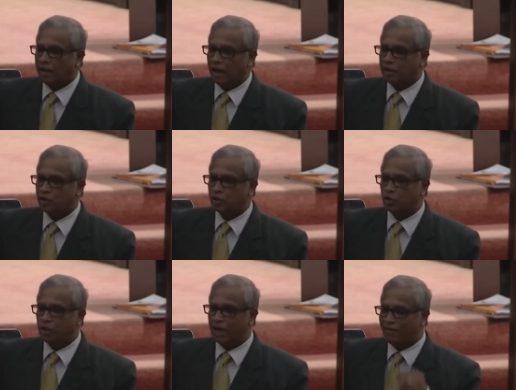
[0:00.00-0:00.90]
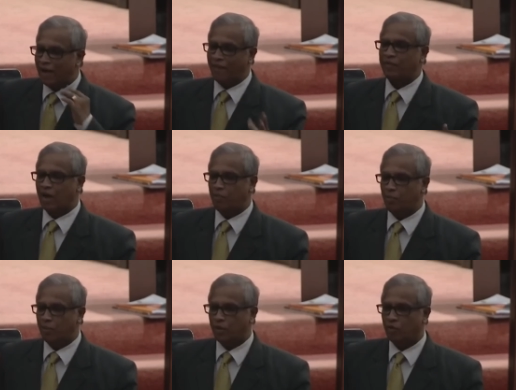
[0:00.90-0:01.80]
that should never have
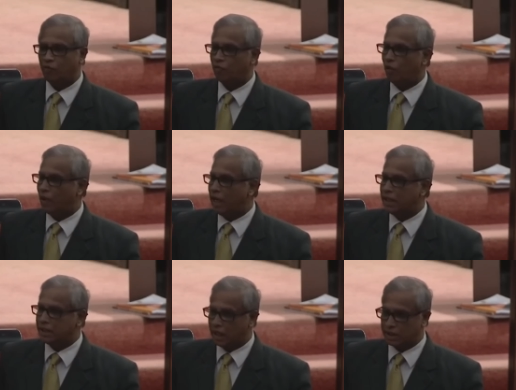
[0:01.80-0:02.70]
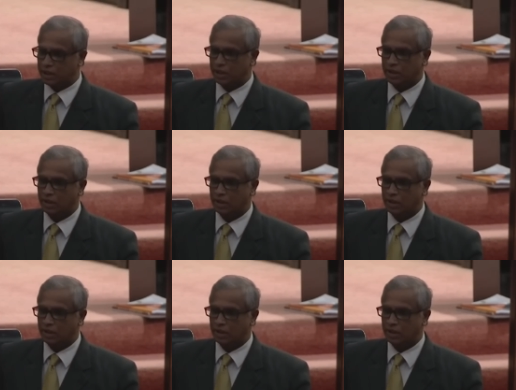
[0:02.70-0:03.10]
come from any judge.